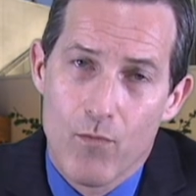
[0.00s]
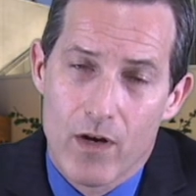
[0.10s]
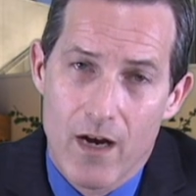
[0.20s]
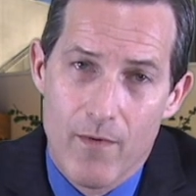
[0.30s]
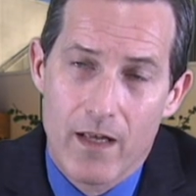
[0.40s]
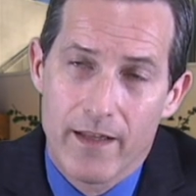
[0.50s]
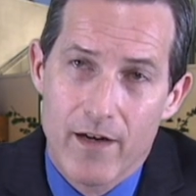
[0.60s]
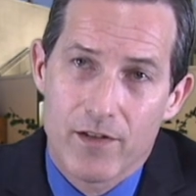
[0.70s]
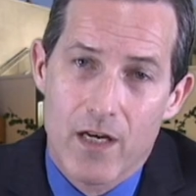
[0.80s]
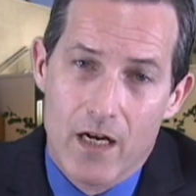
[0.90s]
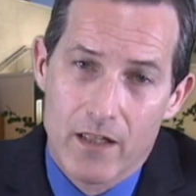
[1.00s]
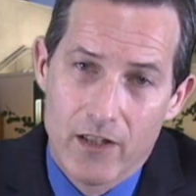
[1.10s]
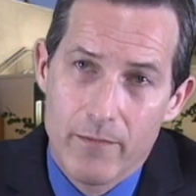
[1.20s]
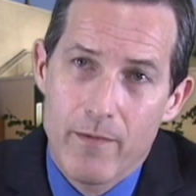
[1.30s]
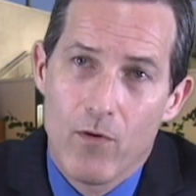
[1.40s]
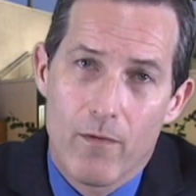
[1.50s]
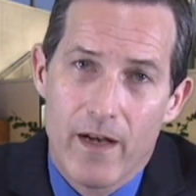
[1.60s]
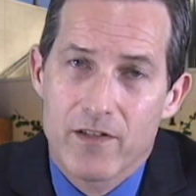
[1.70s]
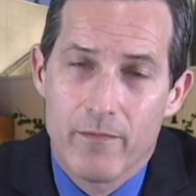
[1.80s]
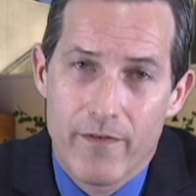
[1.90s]
will come on later, talk a little bit more
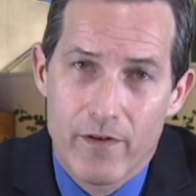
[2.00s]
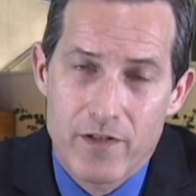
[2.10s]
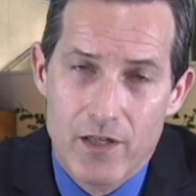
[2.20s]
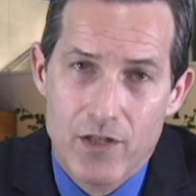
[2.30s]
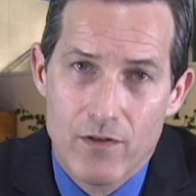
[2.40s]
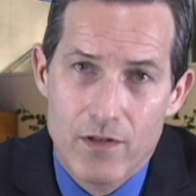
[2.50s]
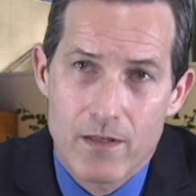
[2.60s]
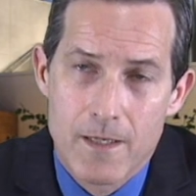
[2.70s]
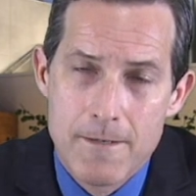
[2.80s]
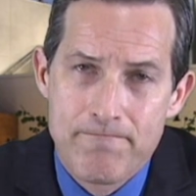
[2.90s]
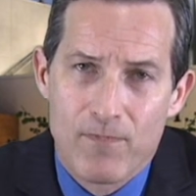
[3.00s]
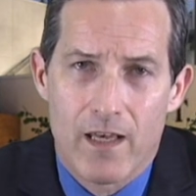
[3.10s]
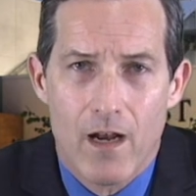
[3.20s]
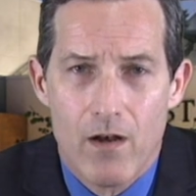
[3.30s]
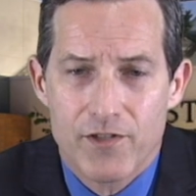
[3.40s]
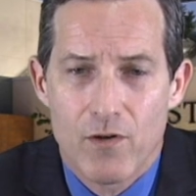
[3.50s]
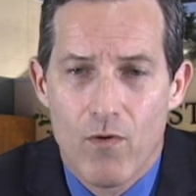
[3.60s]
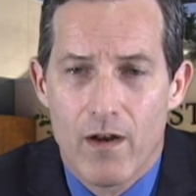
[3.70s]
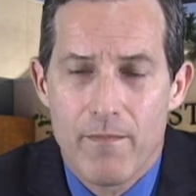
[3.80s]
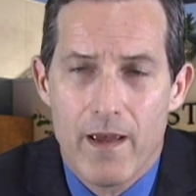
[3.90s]
about some of those issues. And I also
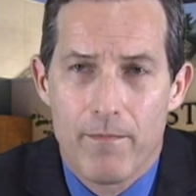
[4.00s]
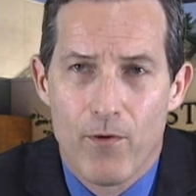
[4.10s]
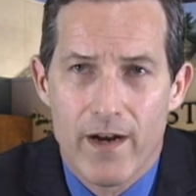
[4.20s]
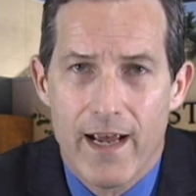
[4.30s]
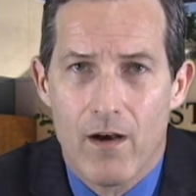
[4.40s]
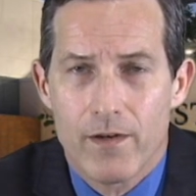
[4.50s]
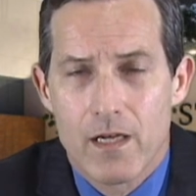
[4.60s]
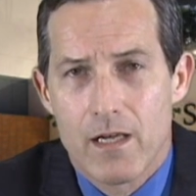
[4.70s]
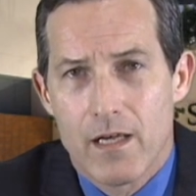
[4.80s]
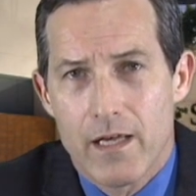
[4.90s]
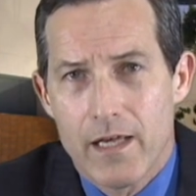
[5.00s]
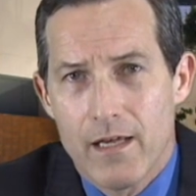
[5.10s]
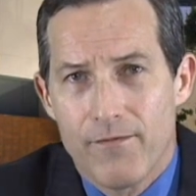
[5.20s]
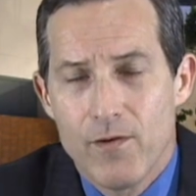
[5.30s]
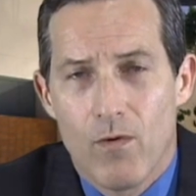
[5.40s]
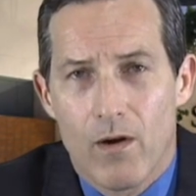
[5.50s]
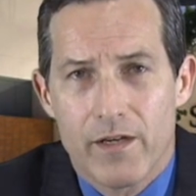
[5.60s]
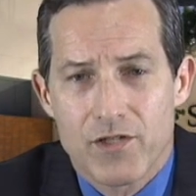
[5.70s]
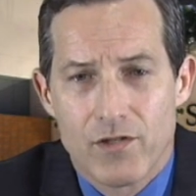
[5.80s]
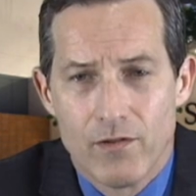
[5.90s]
want to point out, if you are
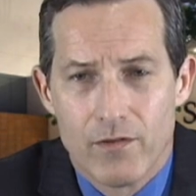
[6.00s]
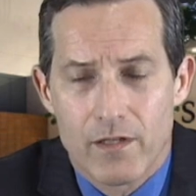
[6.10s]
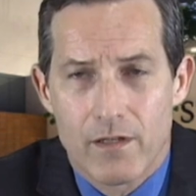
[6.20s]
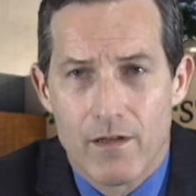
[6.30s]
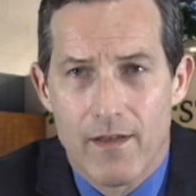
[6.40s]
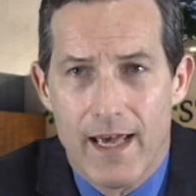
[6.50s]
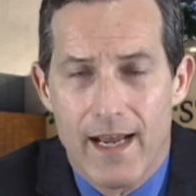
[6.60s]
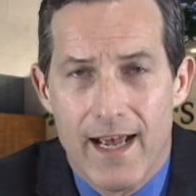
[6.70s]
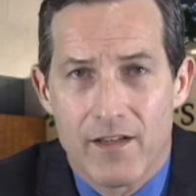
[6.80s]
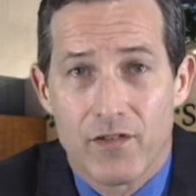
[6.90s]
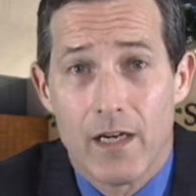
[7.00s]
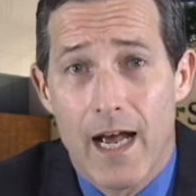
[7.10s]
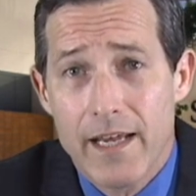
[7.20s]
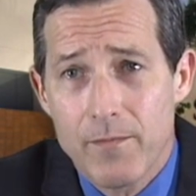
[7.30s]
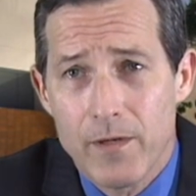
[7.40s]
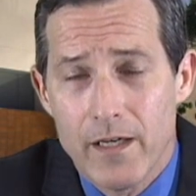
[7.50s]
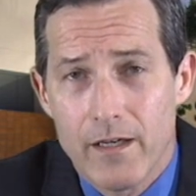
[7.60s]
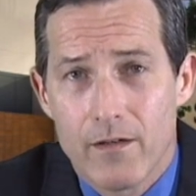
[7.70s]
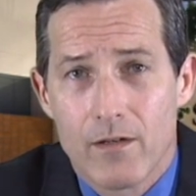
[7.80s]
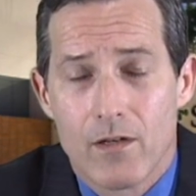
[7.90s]
a student that has an
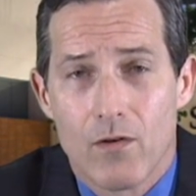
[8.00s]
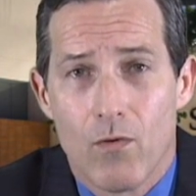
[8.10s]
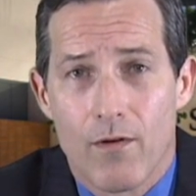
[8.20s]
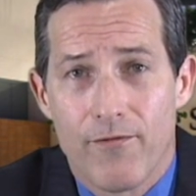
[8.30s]
IEP or